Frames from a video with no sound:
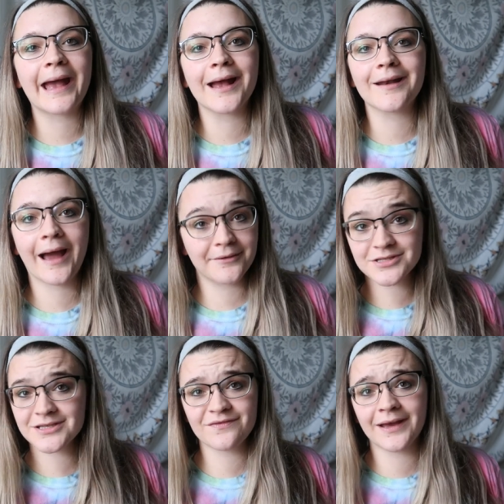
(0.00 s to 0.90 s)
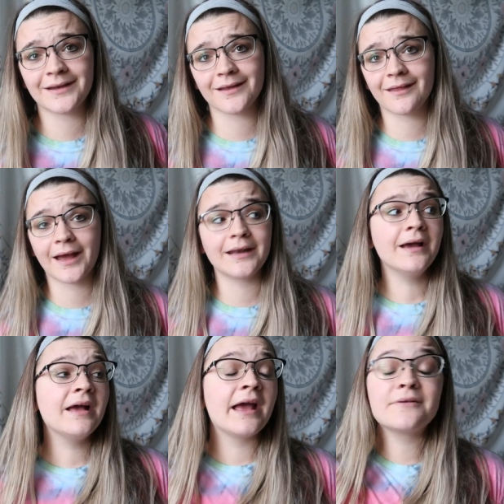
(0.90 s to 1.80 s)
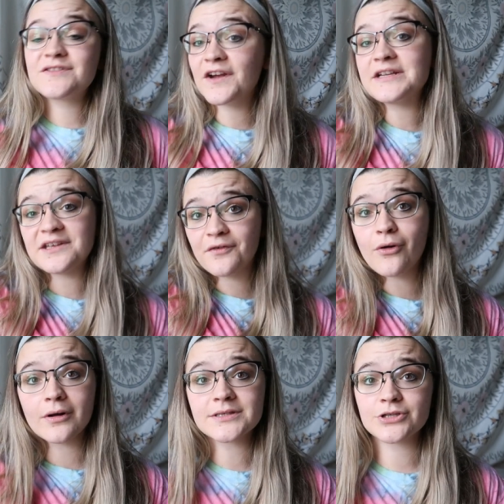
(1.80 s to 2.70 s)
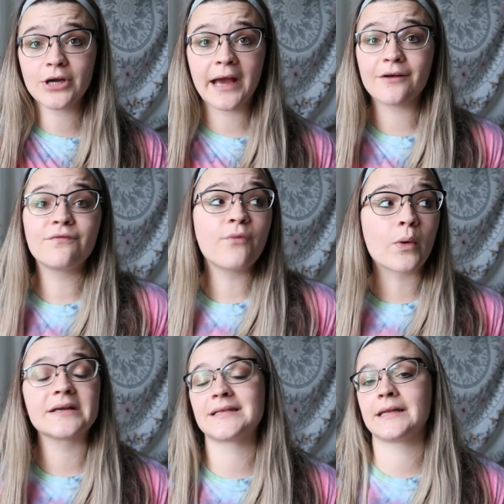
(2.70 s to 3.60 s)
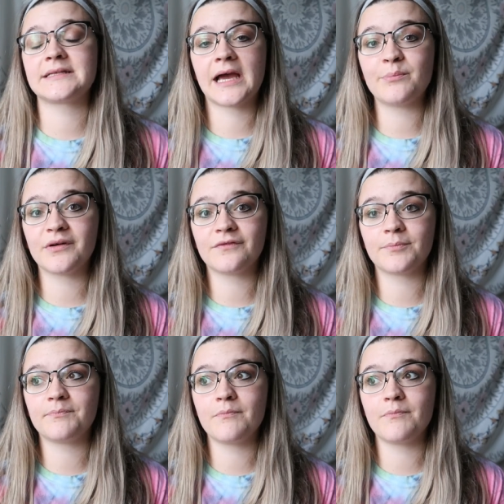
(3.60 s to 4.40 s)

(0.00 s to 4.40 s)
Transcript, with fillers: And I was just finding that it was very difficult to try to force any type of